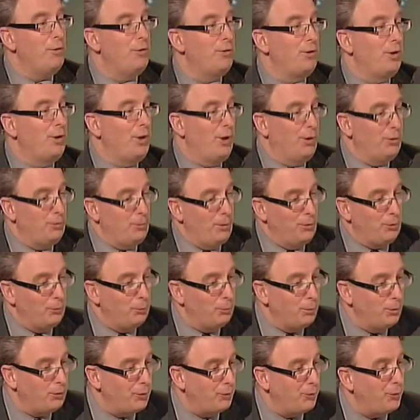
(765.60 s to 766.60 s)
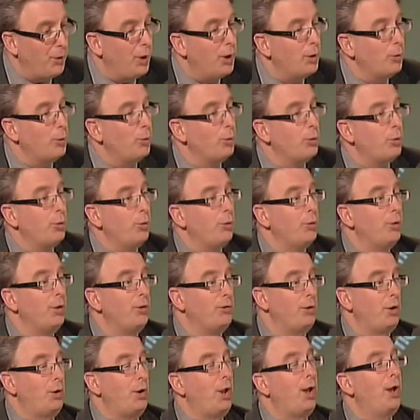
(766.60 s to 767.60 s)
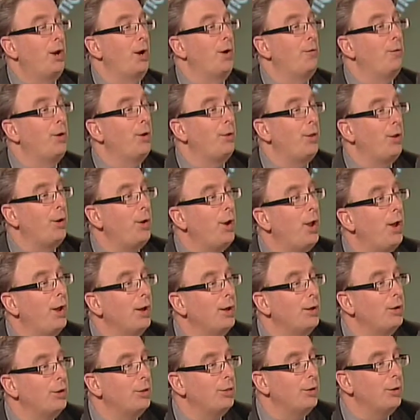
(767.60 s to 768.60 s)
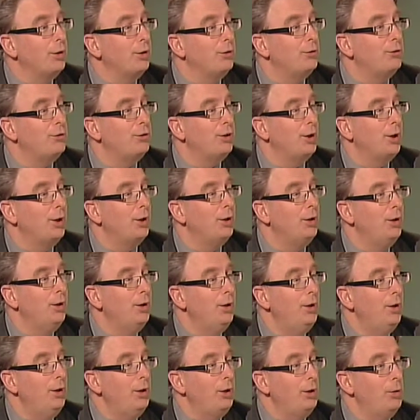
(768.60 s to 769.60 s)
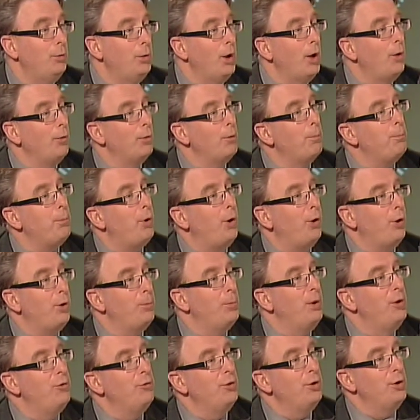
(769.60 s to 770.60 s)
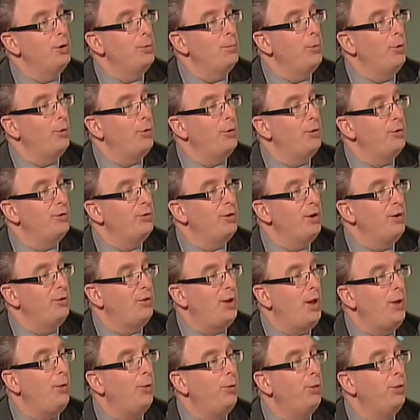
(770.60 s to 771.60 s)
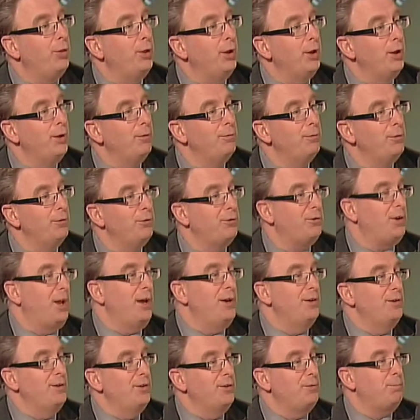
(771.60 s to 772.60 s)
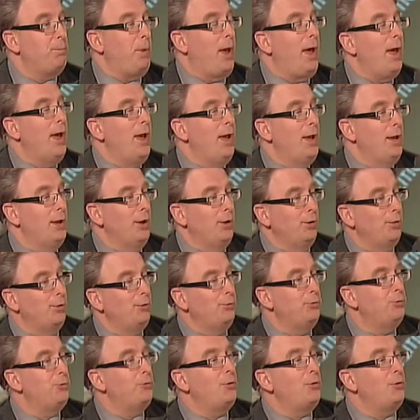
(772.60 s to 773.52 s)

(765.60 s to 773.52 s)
there is, I suppose, almost a final thought. There's a line I rather like, that you know that parliamentary democracy is healthy if the state is paying a little